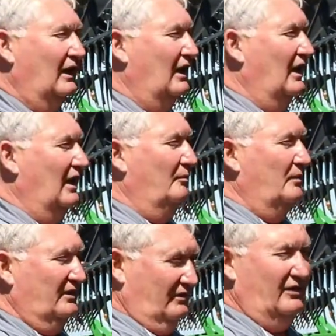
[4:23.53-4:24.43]

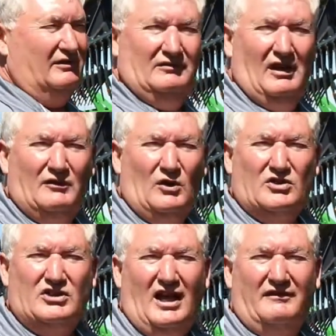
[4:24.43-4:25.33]
But of
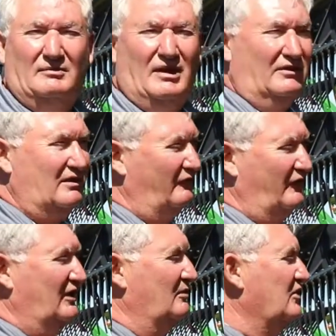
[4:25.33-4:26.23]
course you have to be able to
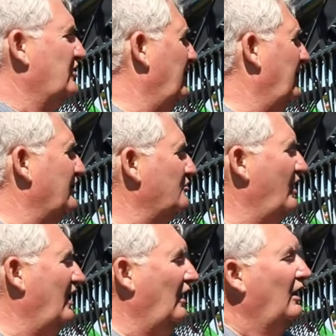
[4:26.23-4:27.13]
feed the machine as
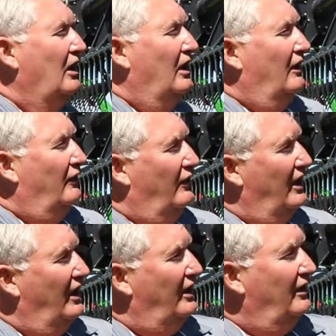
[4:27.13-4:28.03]
well.
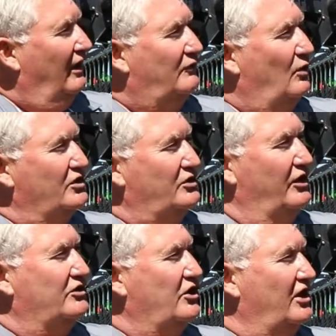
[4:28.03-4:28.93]
Then of course
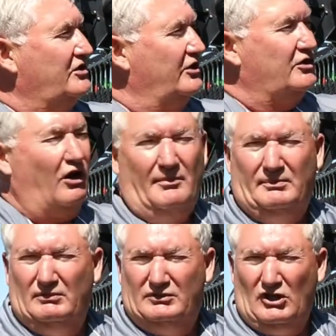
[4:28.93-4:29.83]
you'd adjust your top
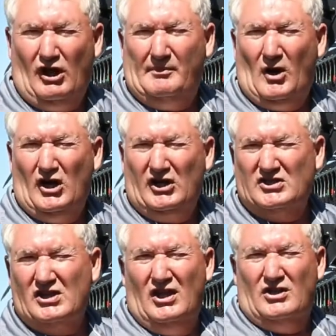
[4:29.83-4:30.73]

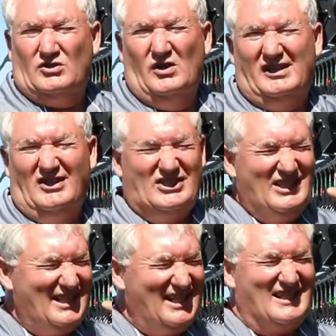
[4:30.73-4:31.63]
augers so that they're
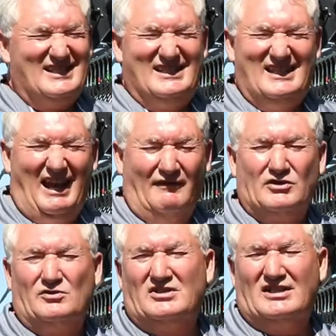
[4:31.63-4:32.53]
just
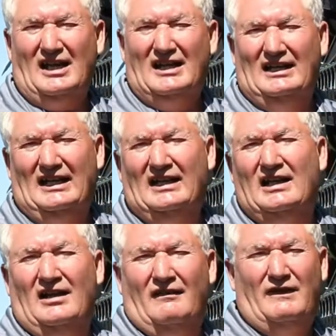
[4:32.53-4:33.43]
ever so slightly
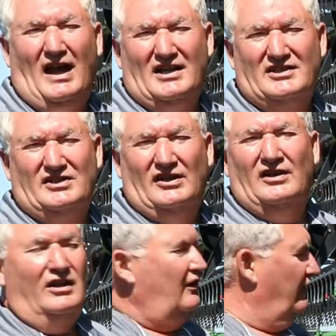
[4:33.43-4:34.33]

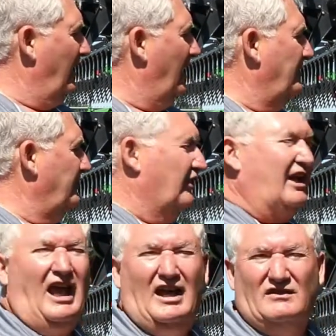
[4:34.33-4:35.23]
faster than your
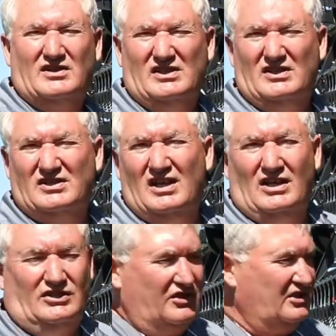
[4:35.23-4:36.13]
canvases,
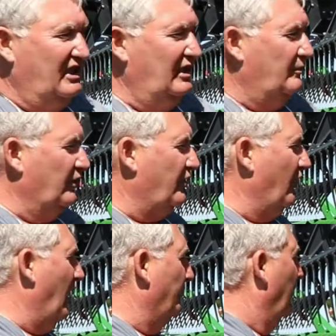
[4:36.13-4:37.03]
just to keep your
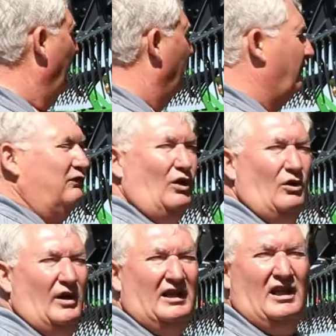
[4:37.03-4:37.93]
crop
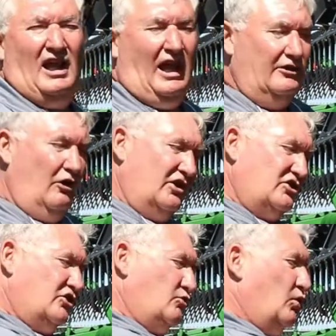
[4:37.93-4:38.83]
flowing and
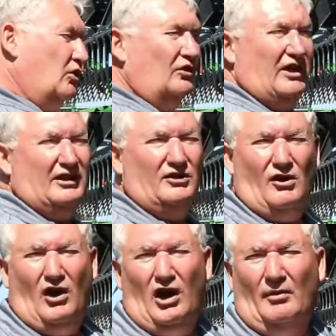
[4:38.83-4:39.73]
not swirl that
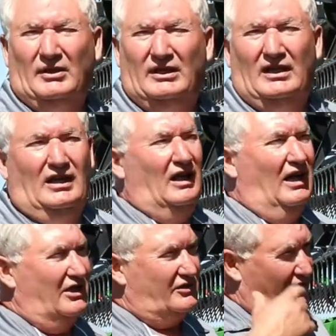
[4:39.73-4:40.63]
crop.
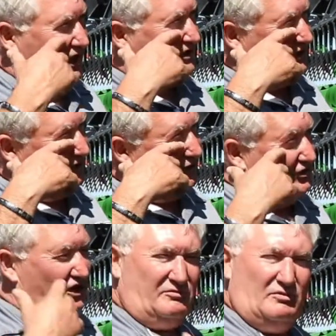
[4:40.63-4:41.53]
So that's another
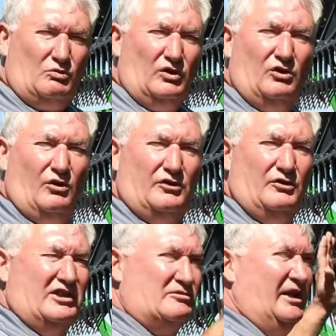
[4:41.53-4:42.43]
adjustment we'll go
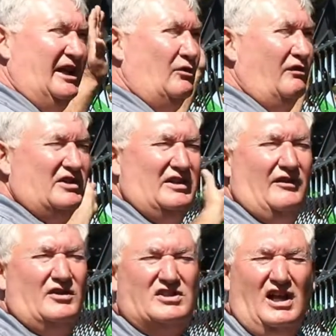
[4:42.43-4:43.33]
through as we get over to the
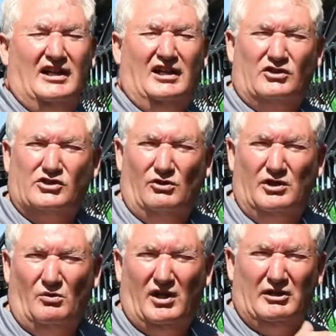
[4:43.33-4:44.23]
other side. I'll show
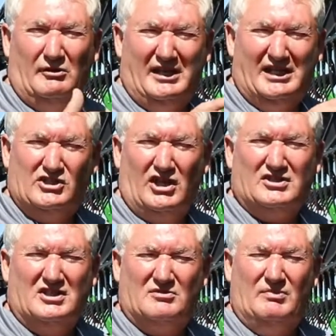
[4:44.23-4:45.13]
you where we
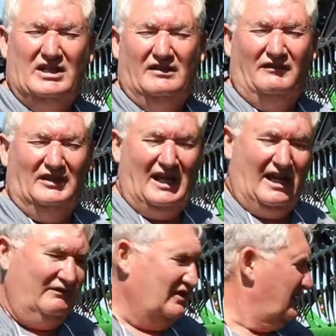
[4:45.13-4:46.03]
adjust the speed of the
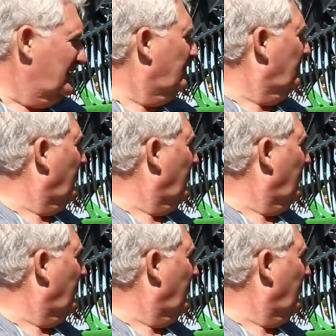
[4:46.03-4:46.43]
canvases.